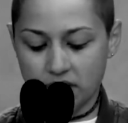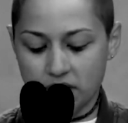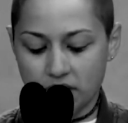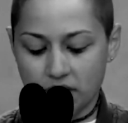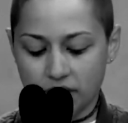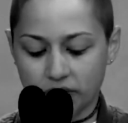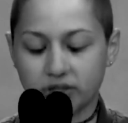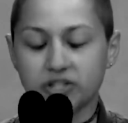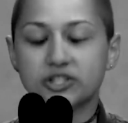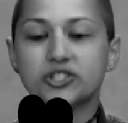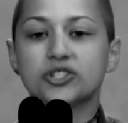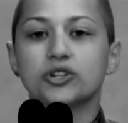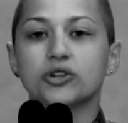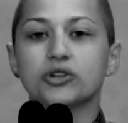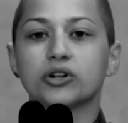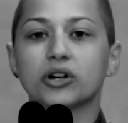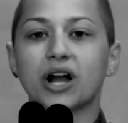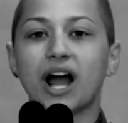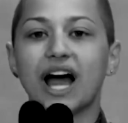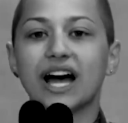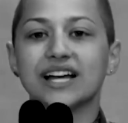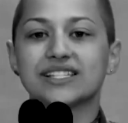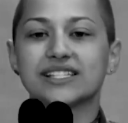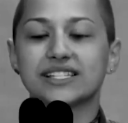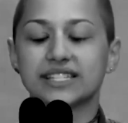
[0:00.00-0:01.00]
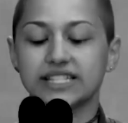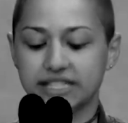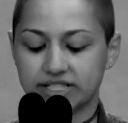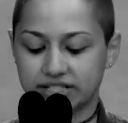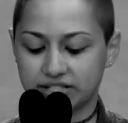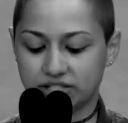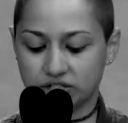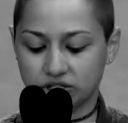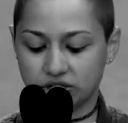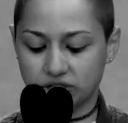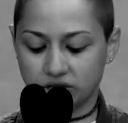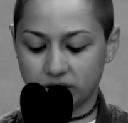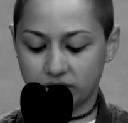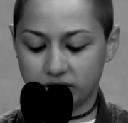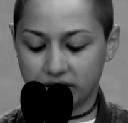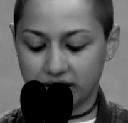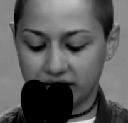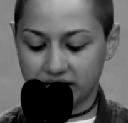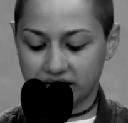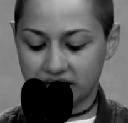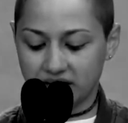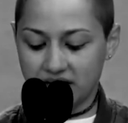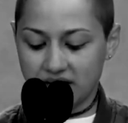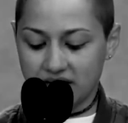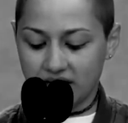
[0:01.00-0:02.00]
The shooter has ceased shooting
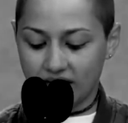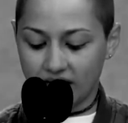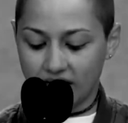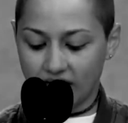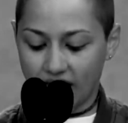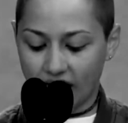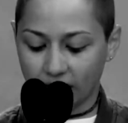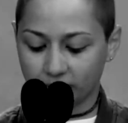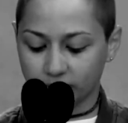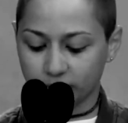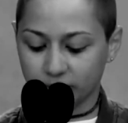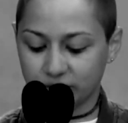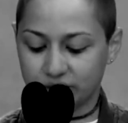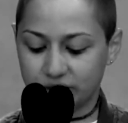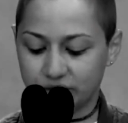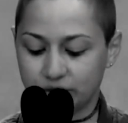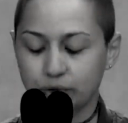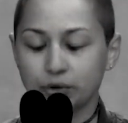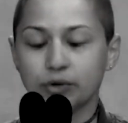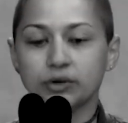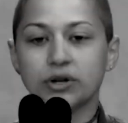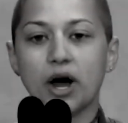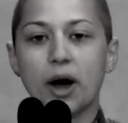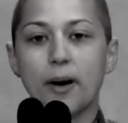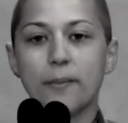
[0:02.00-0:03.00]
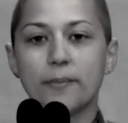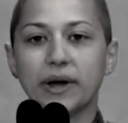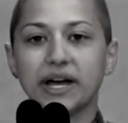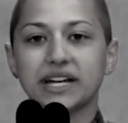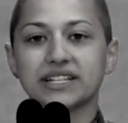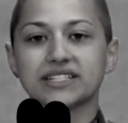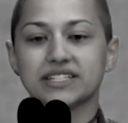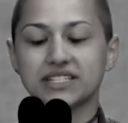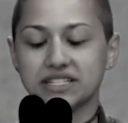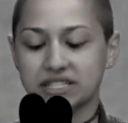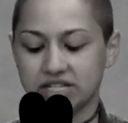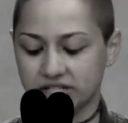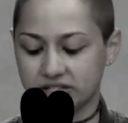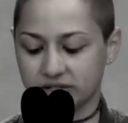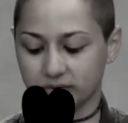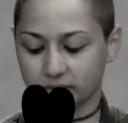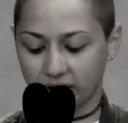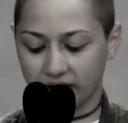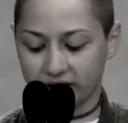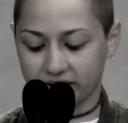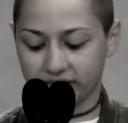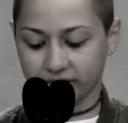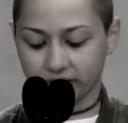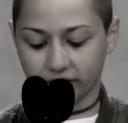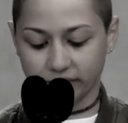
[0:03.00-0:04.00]
and will soon abandon his
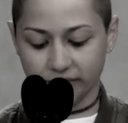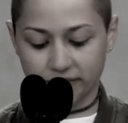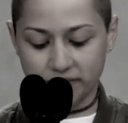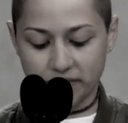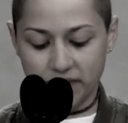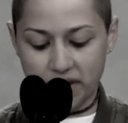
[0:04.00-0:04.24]
rifle,